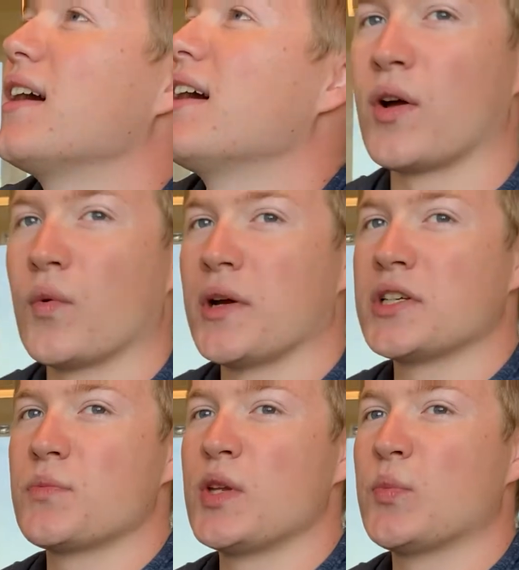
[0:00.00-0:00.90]
I
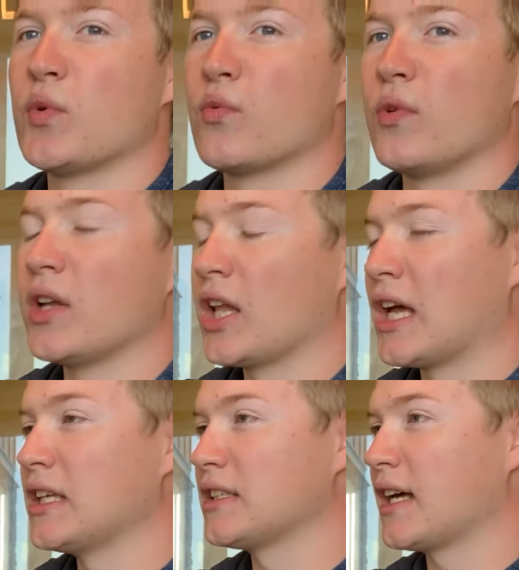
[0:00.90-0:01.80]
wish people
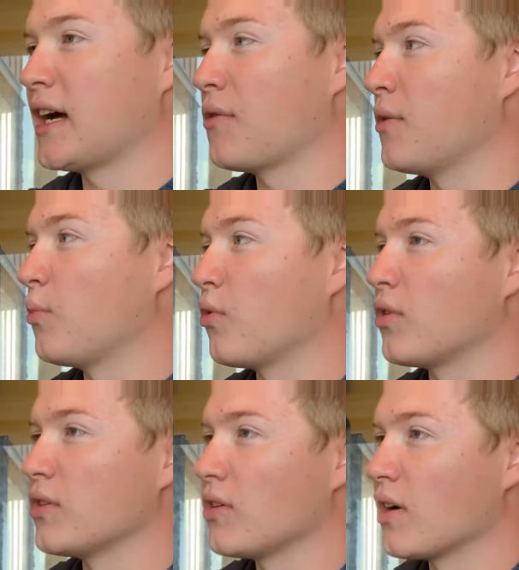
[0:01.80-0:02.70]
realized how
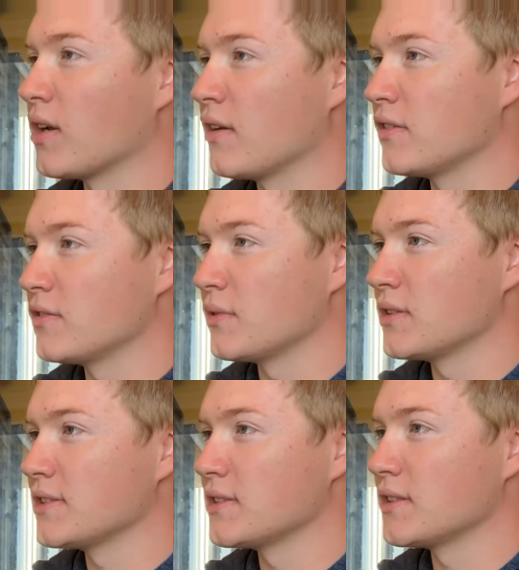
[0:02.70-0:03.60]
important talking to others was.